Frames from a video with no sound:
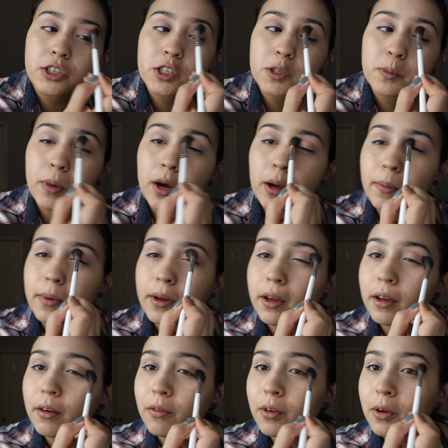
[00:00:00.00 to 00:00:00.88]
just pop
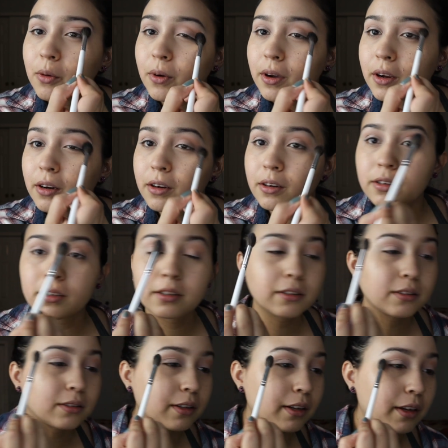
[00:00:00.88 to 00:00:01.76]
it everywhere
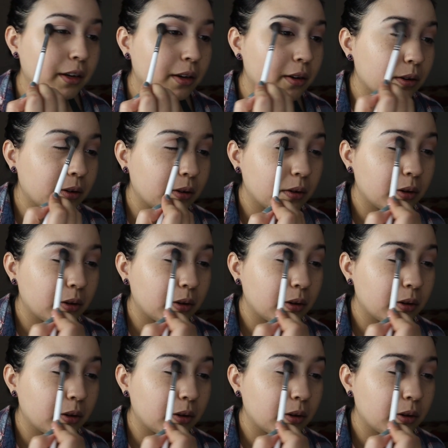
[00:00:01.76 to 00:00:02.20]
because like